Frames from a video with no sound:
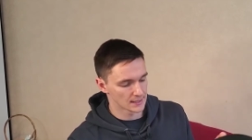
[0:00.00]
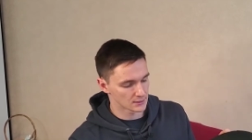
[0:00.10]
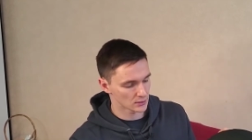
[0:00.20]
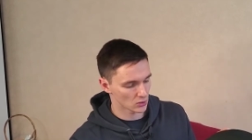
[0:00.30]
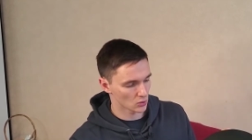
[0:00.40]

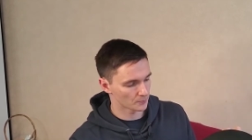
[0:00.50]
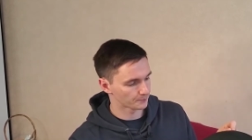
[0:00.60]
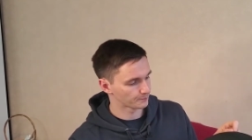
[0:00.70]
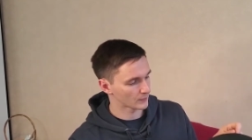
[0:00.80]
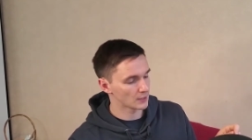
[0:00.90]
So
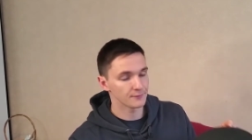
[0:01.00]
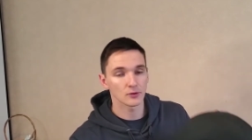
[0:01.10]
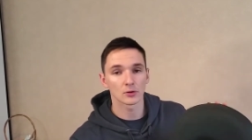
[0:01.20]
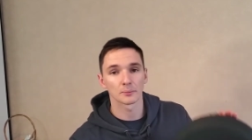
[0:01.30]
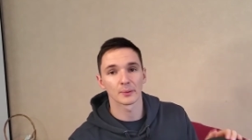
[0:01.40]
if
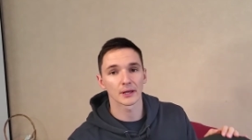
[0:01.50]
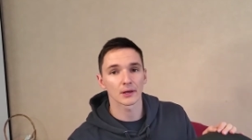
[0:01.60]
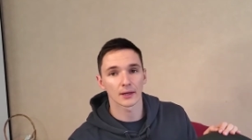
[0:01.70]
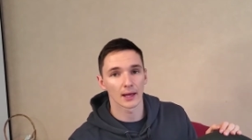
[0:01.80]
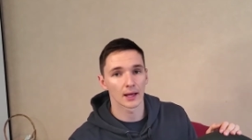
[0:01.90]
you're a
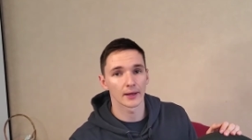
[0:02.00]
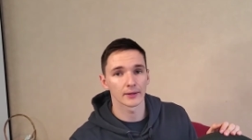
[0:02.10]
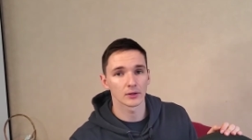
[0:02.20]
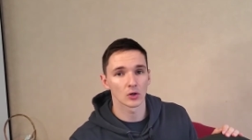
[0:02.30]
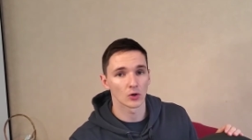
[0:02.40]
bigger
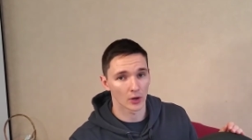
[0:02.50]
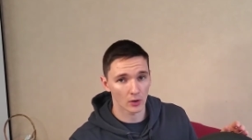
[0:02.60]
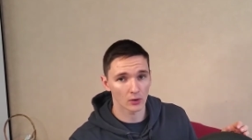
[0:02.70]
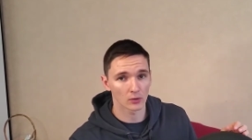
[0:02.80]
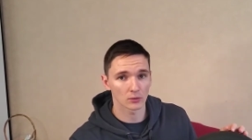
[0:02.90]
guy or
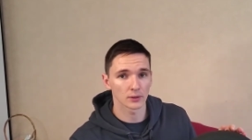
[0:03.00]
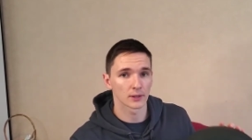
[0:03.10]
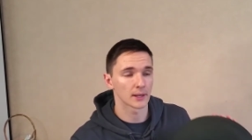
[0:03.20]
girl,